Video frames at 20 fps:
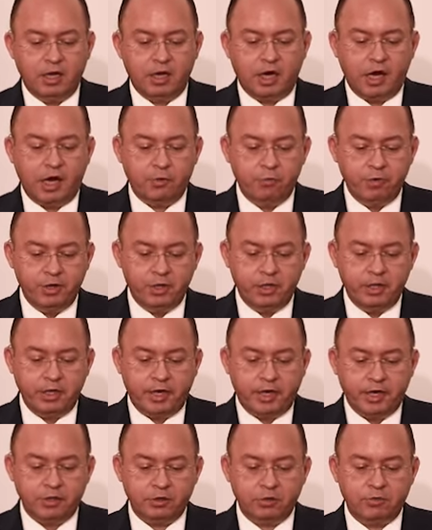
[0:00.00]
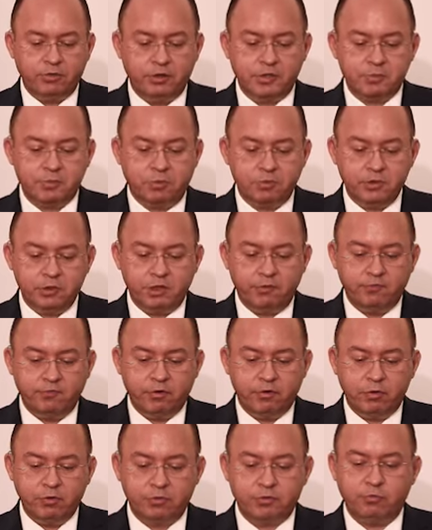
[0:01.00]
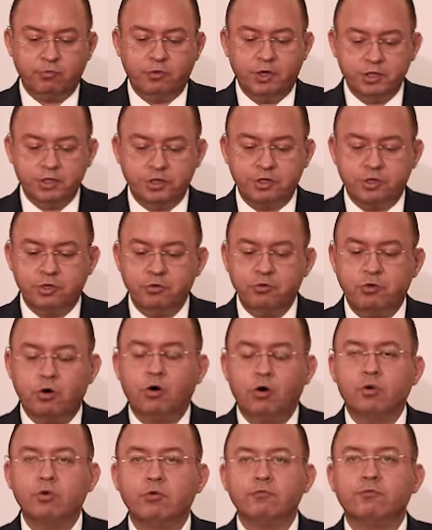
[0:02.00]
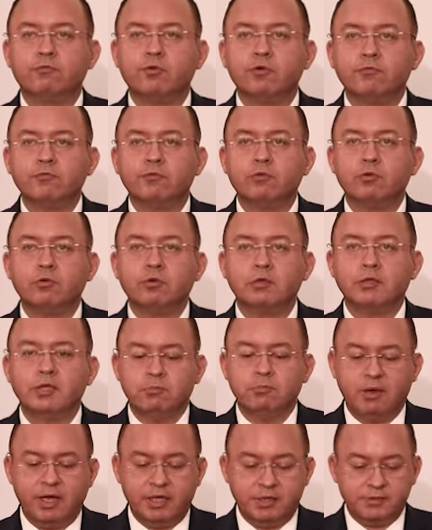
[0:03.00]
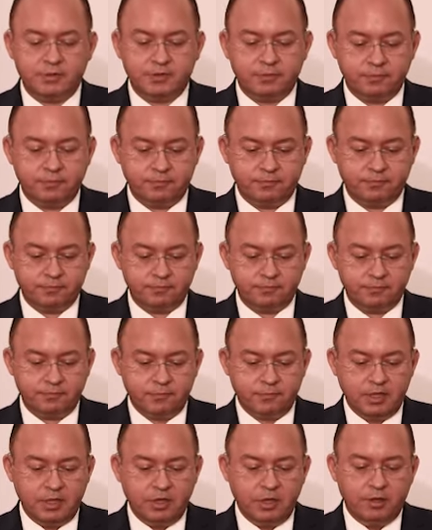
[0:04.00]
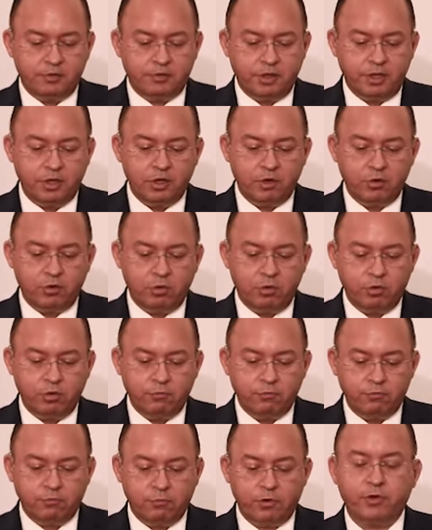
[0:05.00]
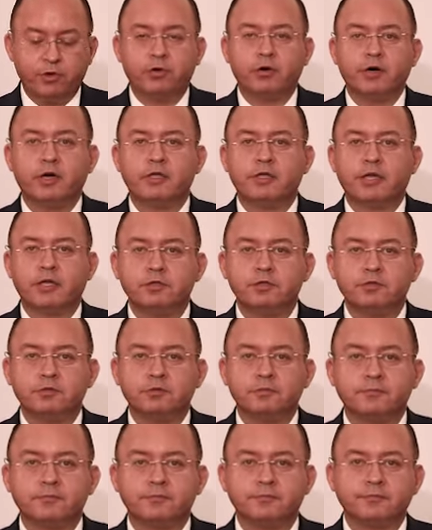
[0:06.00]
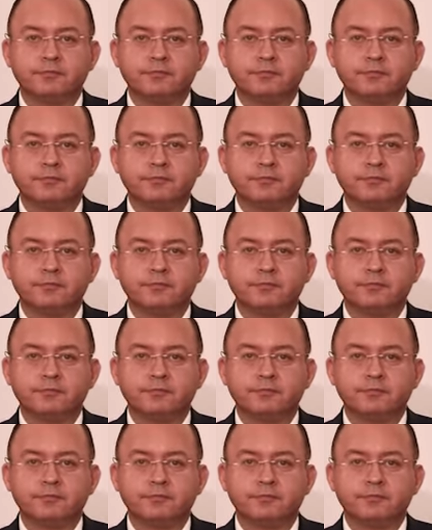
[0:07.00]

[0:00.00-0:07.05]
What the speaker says: I will end on this positive note, wish you all fruitful debates. Thank you all for your attention.